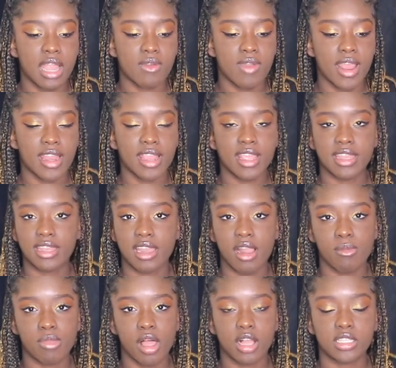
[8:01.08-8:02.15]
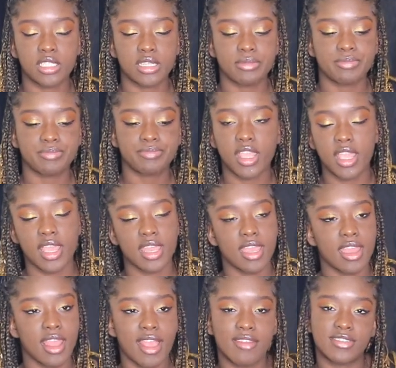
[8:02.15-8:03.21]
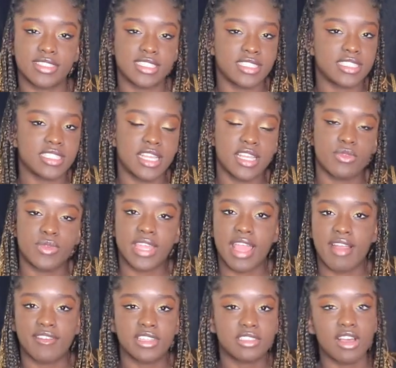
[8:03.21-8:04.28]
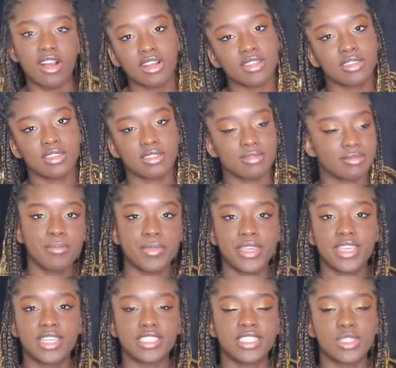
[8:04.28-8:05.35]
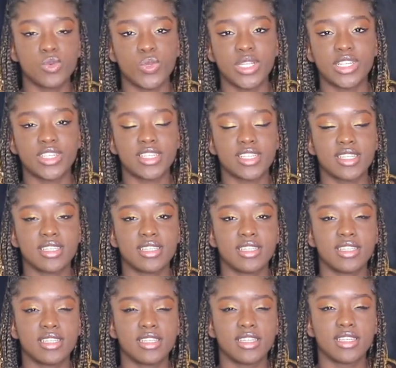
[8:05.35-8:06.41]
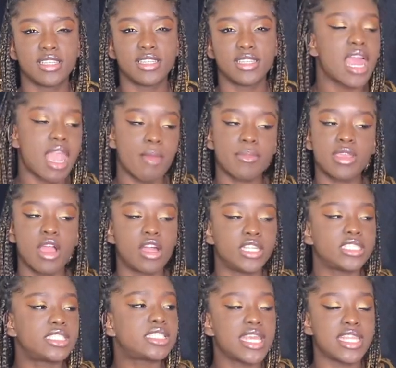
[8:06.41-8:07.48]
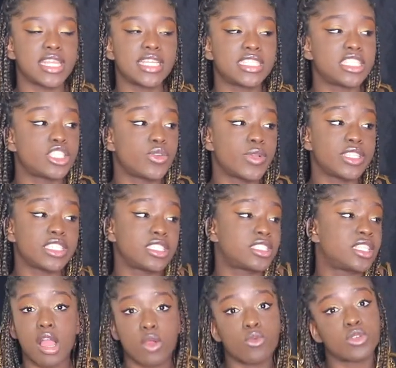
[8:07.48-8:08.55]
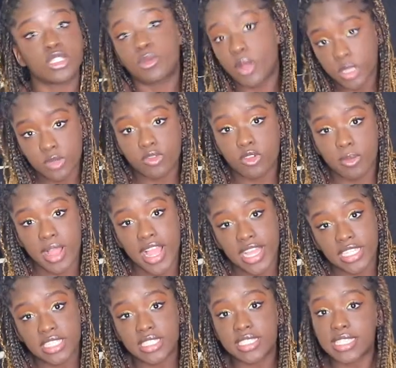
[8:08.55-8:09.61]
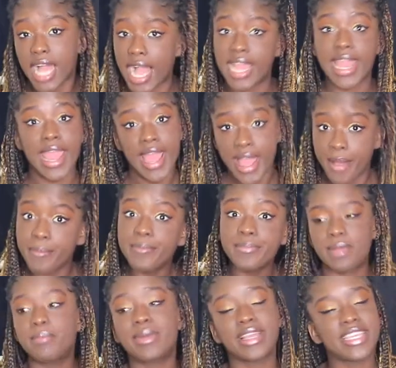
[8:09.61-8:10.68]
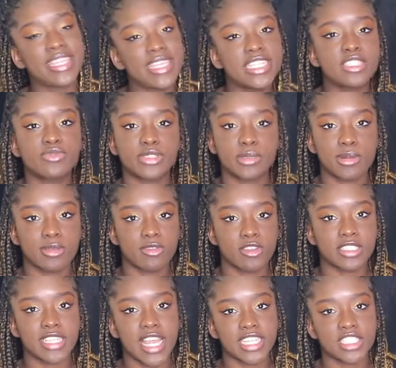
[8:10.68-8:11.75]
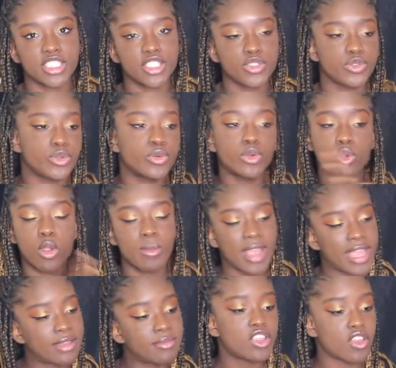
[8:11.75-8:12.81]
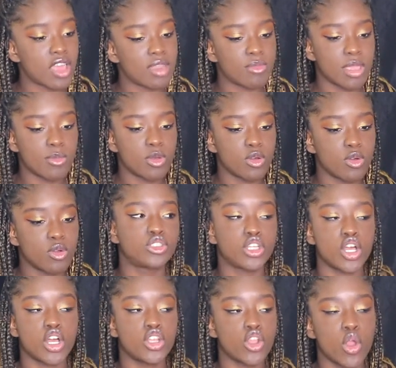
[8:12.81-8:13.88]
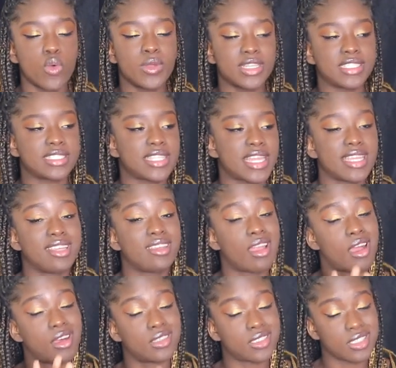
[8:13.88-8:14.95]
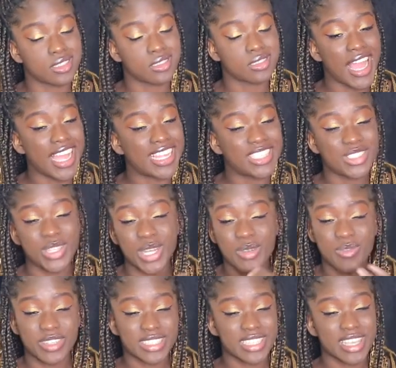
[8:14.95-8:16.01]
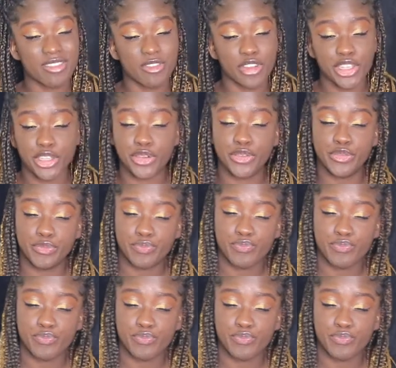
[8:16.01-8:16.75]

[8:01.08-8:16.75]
I read it and then I blocked him, and ever since then we haven't talked because he's weird. And I'm gonna be honest, in that situation, responsible for my actions, I am. But he is responsible for his actions. So you're a grown man, you gotta be able to know when to say, nah, sis, I ain't trying to risk it for you.